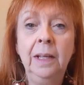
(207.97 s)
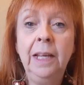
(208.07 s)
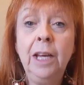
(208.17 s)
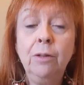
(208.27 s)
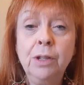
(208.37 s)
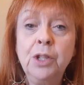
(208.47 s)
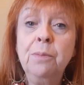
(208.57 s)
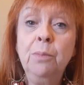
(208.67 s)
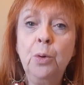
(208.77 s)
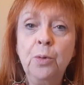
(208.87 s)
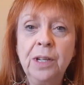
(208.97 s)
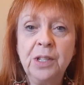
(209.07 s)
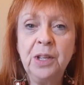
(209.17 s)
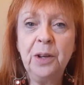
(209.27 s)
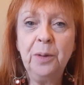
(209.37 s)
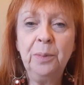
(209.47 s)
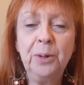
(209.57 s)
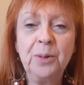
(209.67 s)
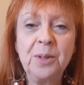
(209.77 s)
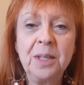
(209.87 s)
Here are some more
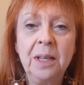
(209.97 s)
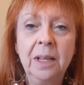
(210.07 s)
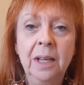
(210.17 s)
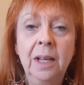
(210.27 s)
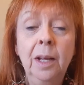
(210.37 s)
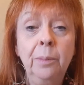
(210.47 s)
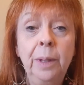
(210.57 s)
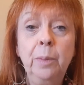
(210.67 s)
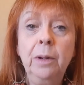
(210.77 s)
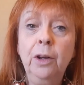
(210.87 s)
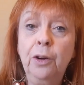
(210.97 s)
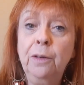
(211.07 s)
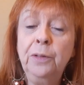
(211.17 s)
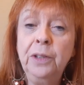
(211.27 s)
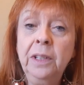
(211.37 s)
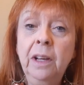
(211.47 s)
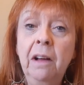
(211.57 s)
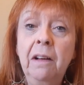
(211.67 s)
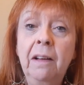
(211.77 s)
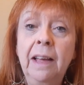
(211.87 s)
examples. People are often
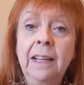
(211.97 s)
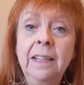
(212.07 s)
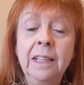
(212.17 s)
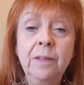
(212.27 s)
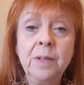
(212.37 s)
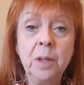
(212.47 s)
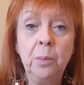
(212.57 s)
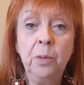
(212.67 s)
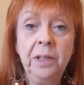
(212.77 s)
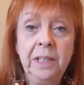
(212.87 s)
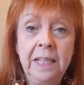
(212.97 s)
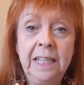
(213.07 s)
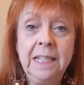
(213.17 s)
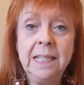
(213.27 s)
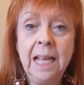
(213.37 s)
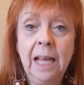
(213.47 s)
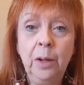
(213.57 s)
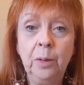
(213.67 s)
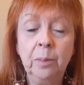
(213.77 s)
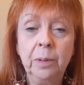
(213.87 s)
kind if someone needs
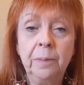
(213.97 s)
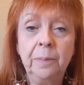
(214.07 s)
help.